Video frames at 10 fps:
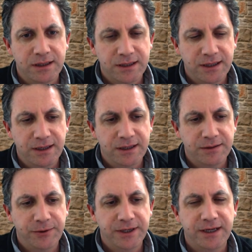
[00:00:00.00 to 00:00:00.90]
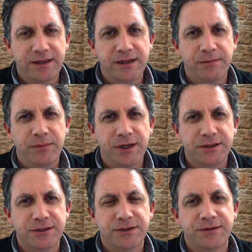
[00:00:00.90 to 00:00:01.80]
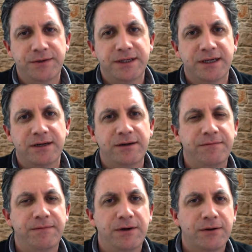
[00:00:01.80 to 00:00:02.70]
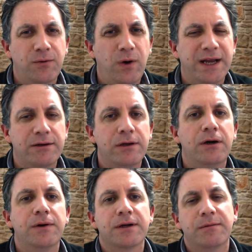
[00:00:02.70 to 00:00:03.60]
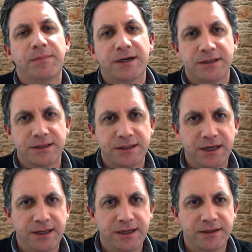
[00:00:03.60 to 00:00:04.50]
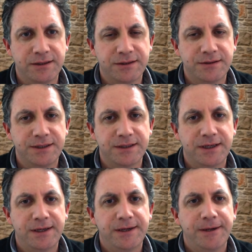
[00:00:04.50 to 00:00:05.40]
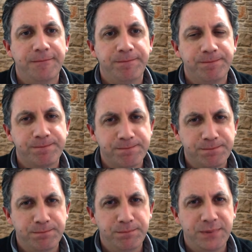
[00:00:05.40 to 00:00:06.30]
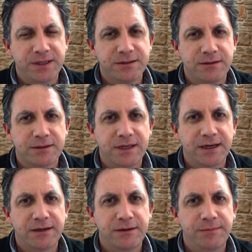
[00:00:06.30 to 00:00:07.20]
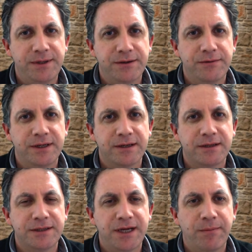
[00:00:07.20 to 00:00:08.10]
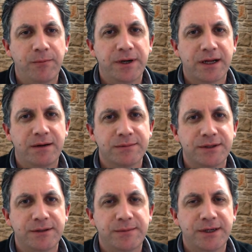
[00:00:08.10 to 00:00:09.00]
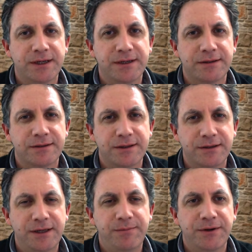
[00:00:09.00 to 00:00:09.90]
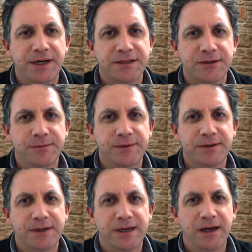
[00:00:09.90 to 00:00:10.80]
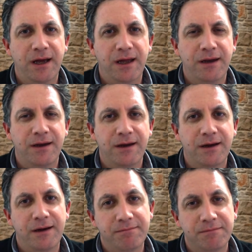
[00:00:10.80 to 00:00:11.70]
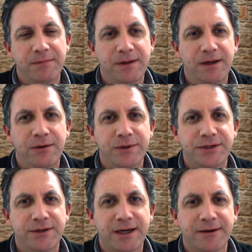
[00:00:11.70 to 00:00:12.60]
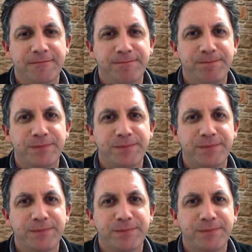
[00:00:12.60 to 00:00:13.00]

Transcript: As I as I pointed out there, the margins on retail are quite low in comparison to other industries but this looks like it could be a real little gem when it comes on the market. So keep your eyes open, and uh, I wish you luck.